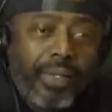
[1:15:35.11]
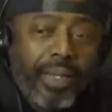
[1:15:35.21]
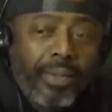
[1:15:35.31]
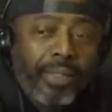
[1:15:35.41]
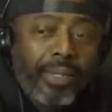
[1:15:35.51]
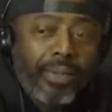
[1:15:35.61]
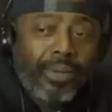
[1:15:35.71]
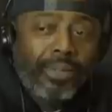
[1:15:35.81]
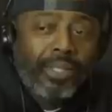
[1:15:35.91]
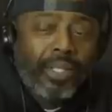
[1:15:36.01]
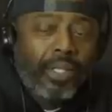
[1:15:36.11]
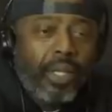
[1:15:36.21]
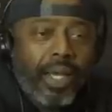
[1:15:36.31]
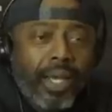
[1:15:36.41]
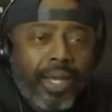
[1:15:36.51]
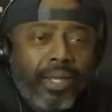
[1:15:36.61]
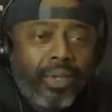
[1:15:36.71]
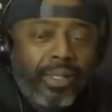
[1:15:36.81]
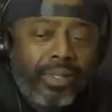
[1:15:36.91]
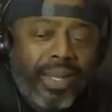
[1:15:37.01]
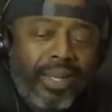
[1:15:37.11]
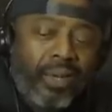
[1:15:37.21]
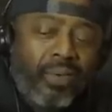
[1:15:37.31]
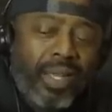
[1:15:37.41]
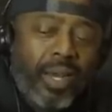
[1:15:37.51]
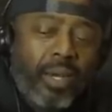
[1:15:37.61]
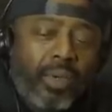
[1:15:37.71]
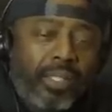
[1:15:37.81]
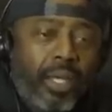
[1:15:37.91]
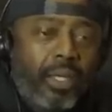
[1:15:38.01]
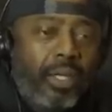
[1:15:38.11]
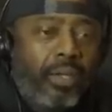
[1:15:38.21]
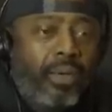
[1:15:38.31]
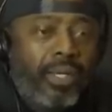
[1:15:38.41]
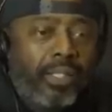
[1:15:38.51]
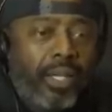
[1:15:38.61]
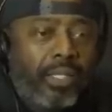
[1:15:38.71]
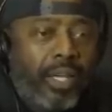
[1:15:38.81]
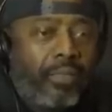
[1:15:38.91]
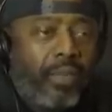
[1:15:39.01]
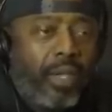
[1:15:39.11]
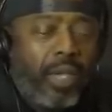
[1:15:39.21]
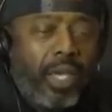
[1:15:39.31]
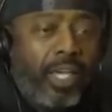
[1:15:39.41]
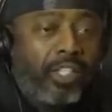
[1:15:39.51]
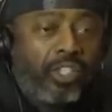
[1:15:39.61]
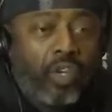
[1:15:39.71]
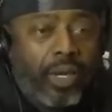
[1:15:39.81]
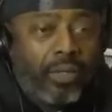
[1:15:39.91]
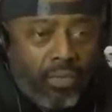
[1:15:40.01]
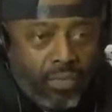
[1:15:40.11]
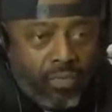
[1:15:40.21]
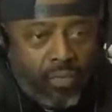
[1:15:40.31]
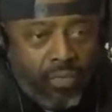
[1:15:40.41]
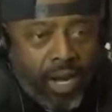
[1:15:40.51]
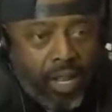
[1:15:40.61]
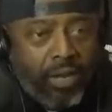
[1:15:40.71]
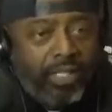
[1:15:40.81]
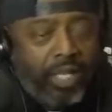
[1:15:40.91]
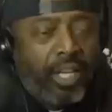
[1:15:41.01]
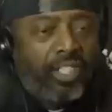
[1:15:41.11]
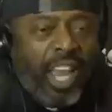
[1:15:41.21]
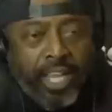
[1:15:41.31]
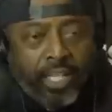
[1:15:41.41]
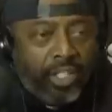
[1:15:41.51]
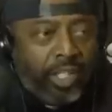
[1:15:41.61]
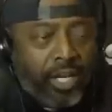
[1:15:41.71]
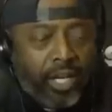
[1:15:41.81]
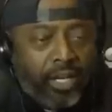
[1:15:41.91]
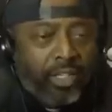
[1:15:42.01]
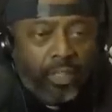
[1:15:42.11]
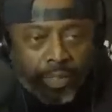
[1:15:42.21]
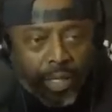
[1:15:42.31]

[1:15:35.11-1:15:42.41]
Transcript: I was like, oh shit. And I thought he was like, nigga, what kind of question? You know what he said? He said, he just started running out. He said, it's aged 10 years.